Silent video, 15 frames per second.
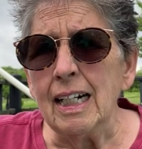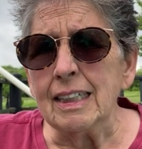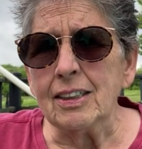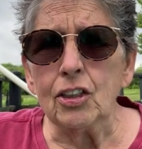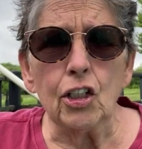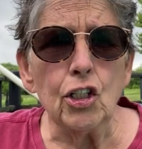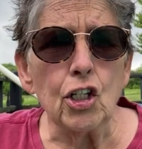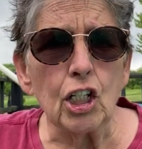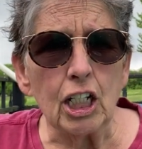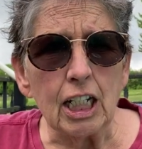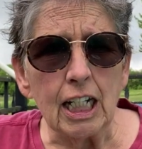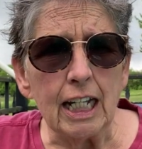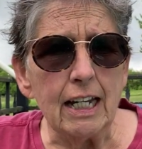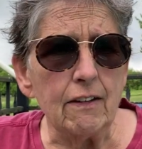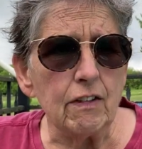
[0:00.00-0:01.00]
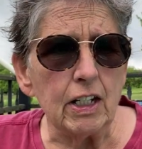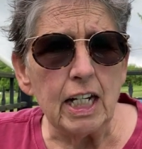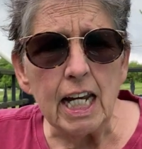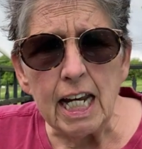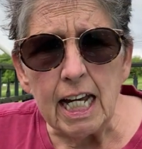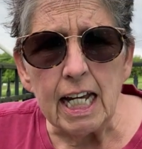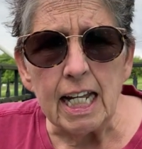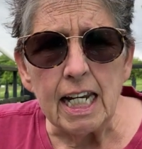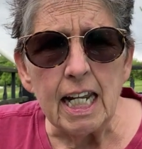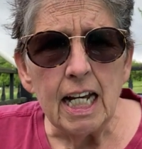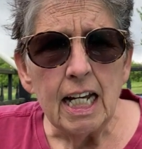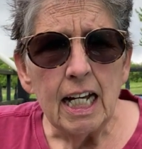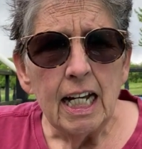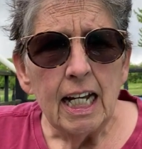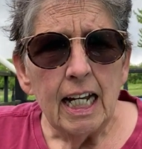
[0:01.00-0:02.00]
So you can leave it in,
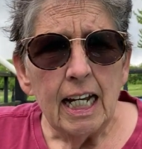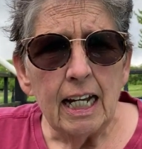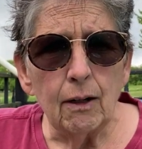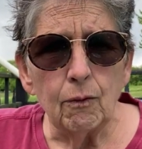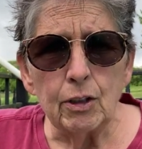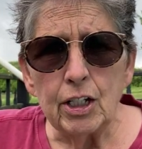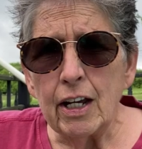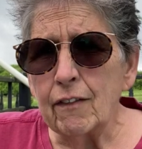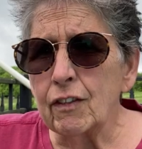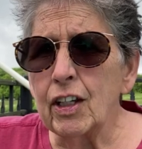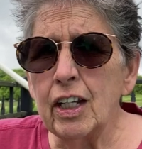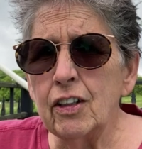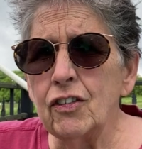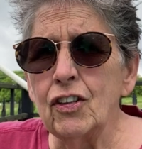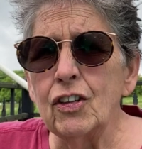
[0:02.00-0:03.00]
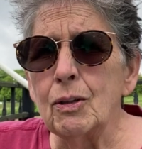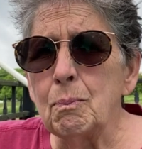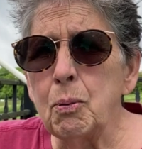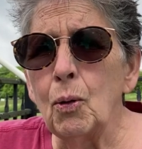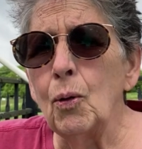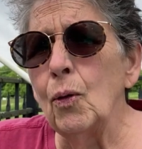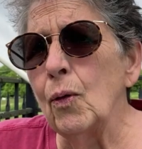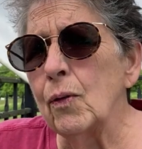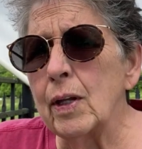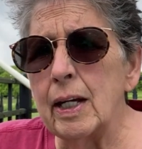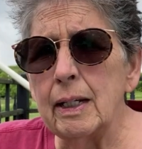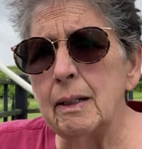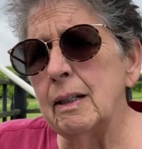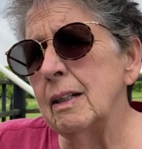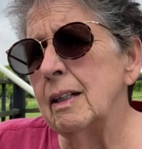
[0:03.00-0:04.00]
and when you have kids in the pool,
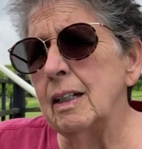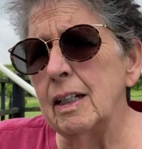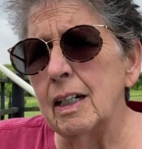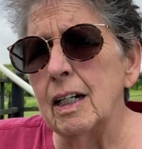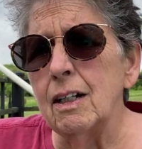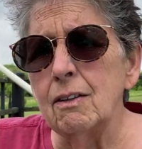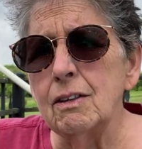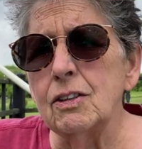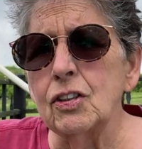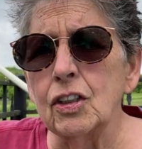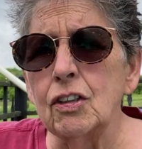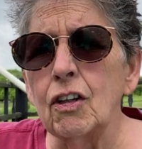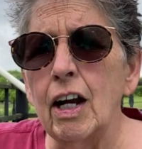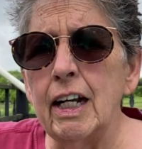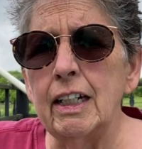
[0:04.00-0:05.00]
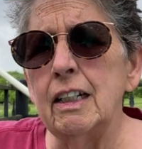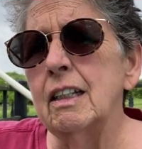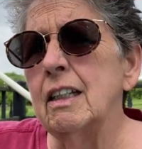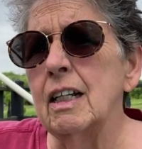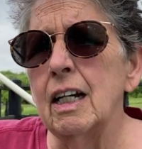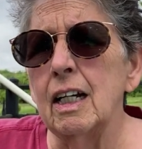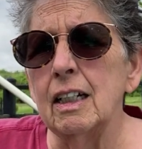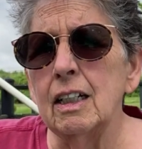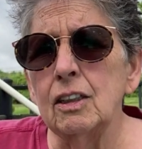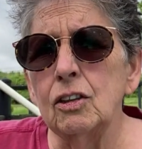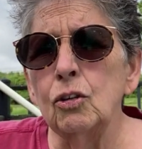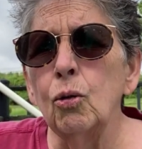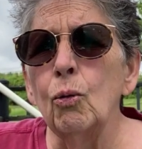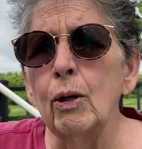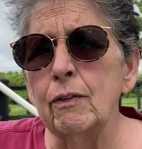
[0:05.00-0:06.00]
it's a great
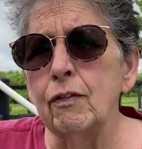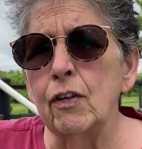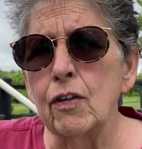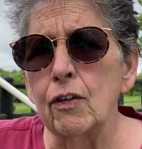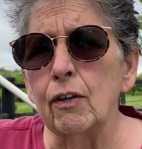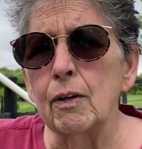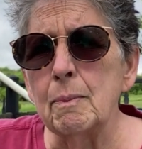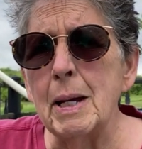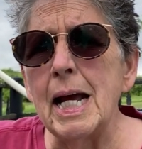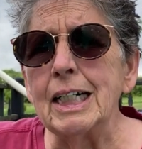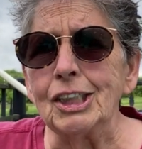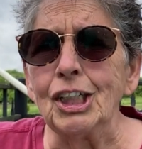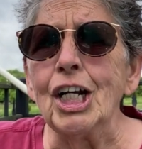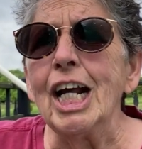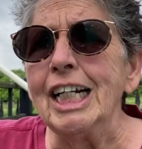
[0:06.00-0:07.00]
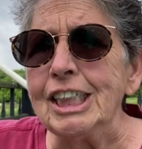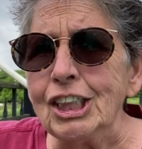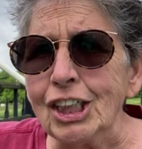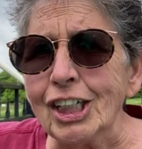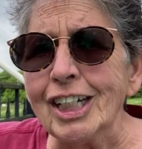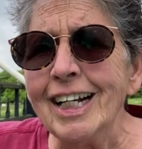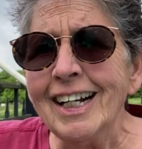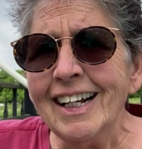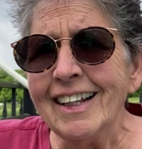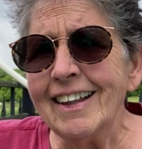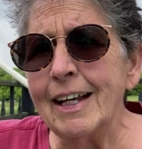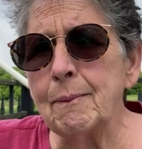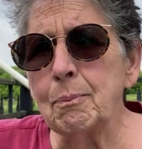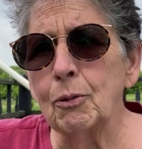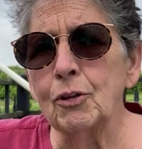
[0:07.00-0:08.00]
toy for their imagination.
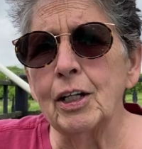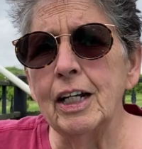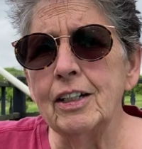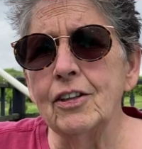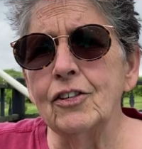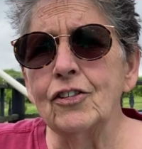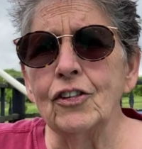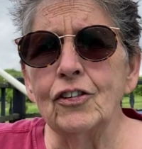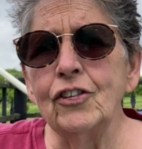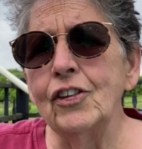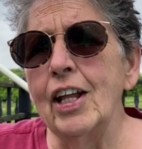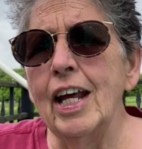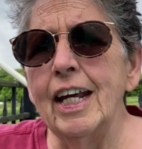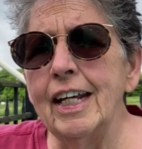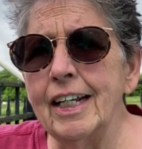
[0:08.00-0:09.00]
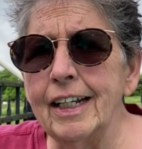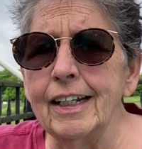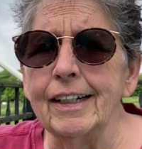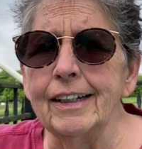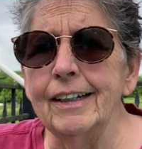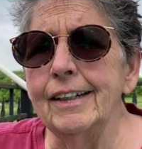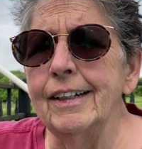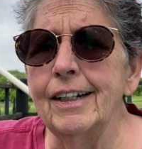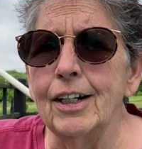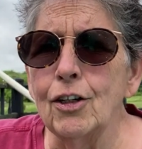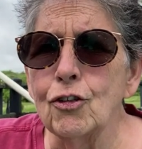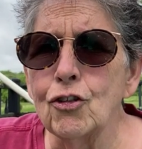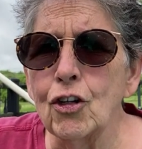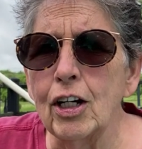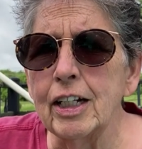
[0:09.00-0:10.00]
They pretend it's a snake
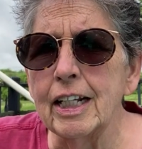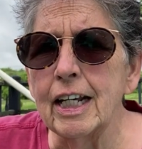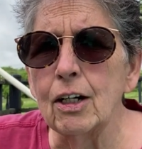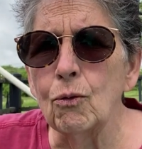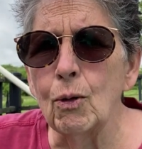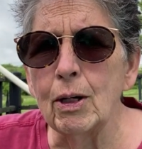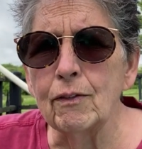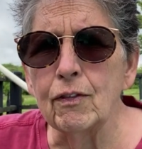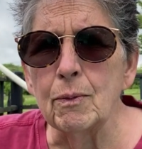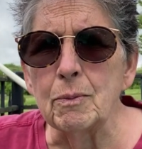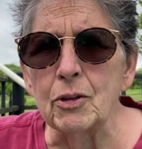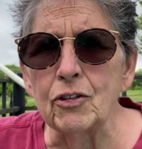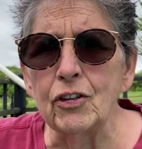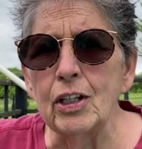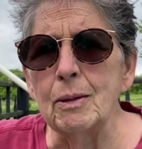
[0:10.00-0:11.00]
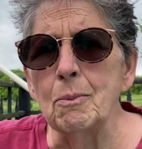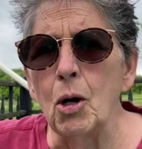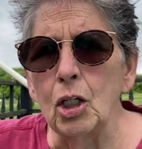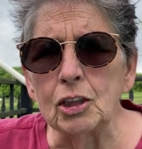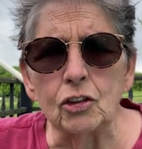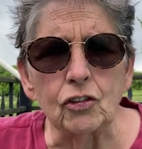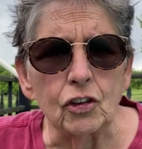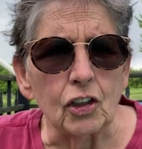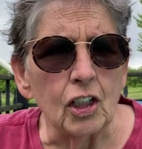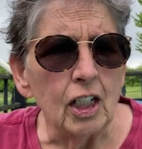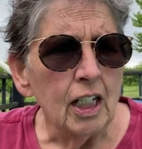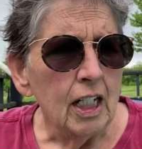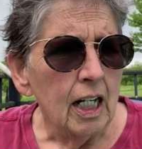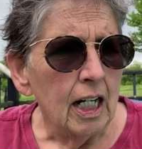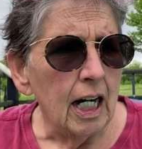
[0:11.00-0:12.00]
and, try to get away from the sea monster.
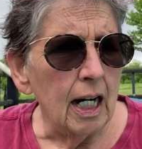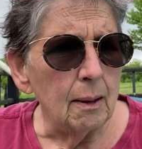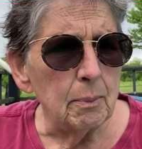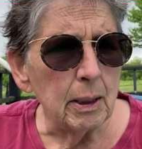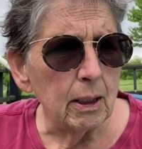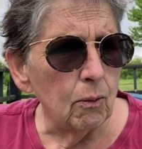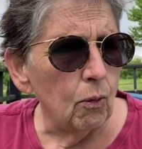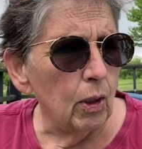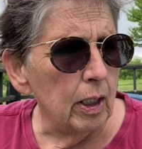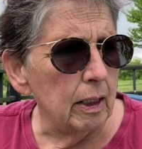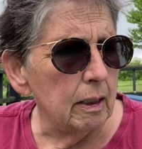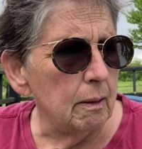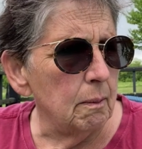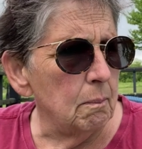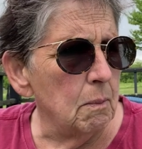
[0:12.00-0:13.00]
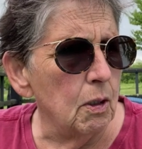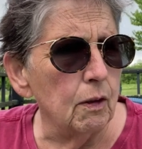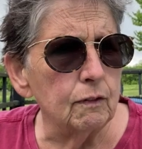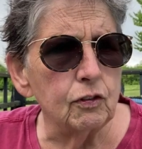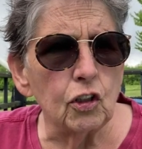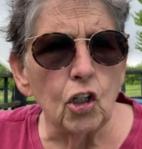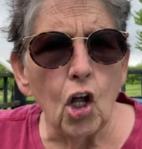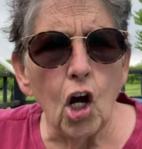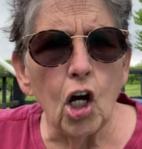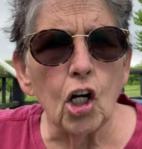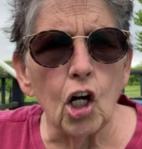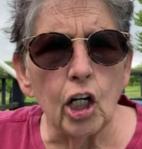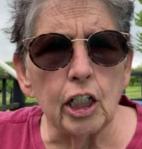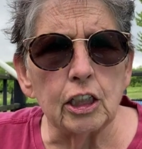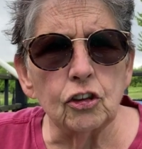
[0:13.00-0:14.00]
But it moves along
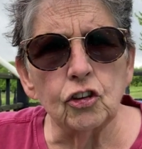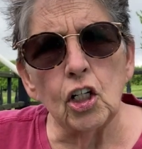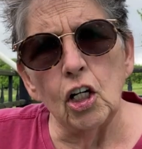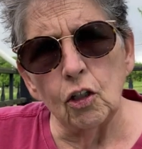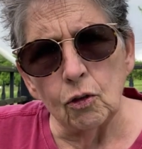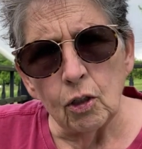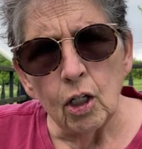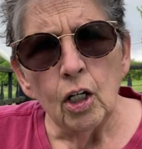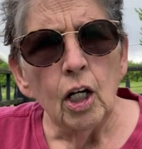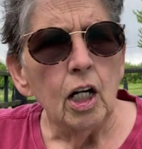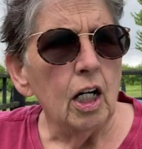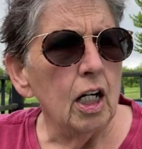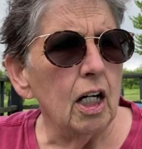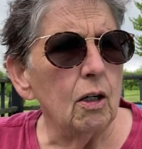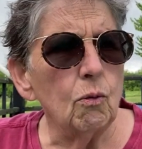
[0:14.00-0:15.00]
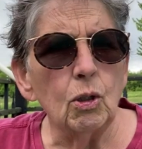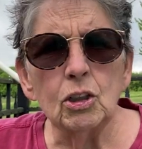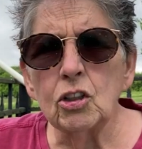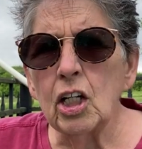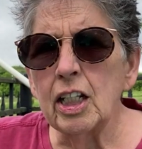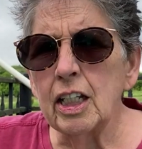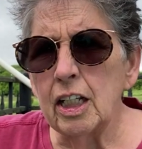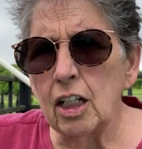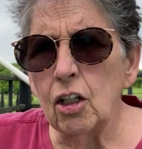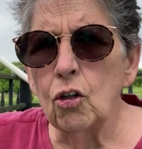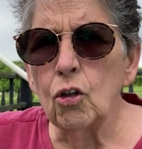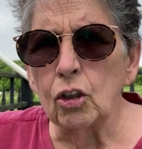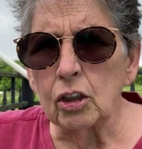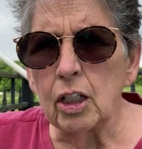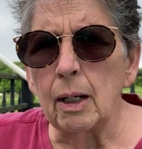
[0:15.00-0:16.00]
on its own. Once I get it
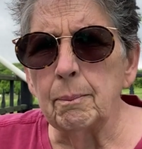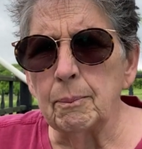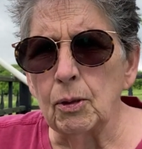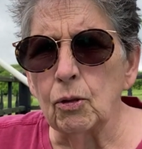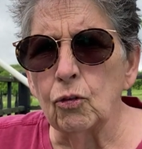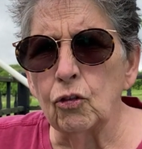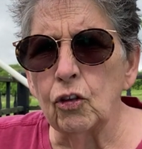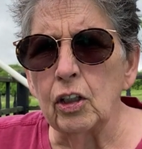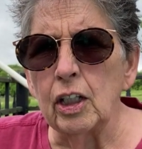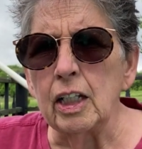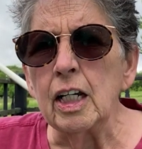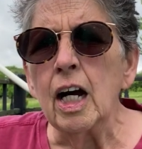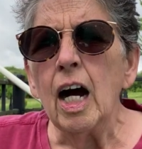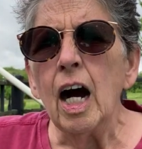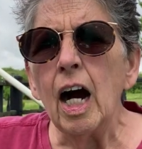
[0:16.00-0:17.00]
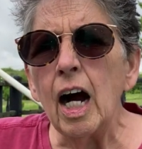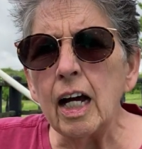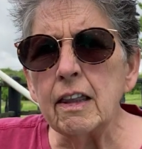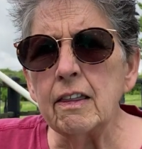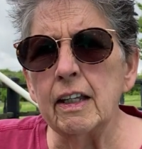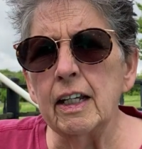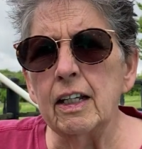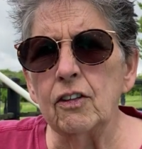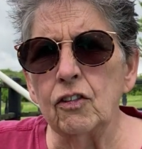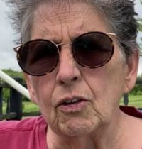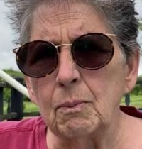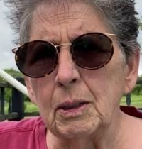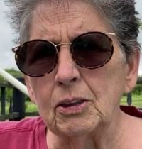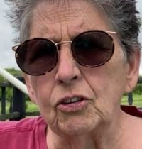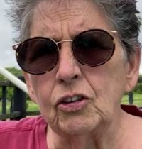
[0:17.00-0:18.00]
hooked up, you'll see. I think it's a
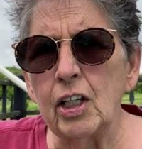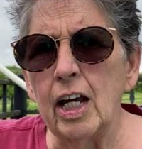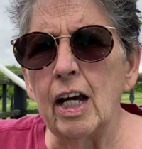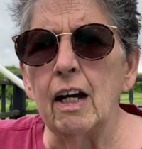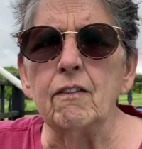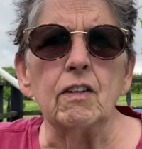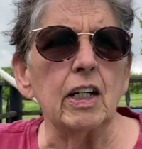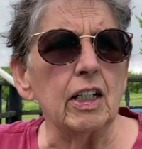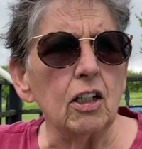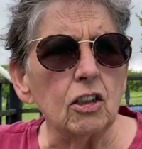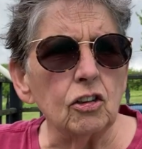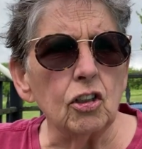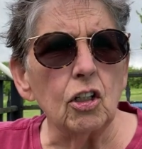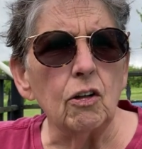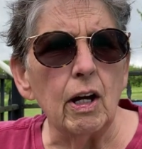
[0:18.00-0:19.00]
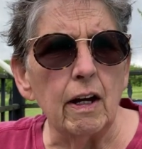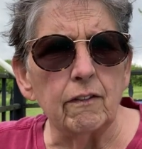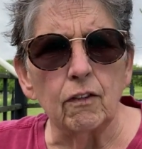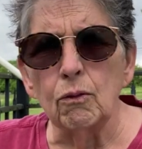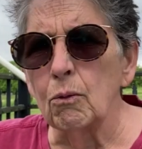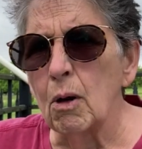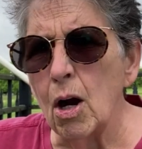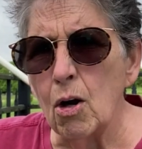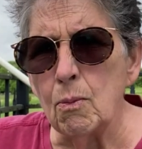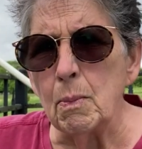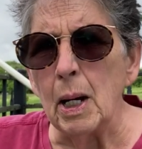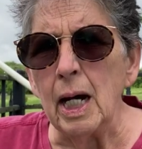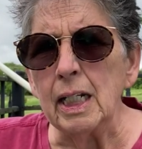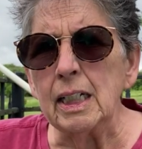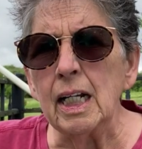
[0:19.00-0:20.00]
must-have. I also have a
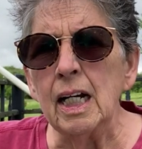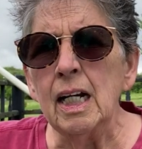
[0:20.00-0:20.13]
robot.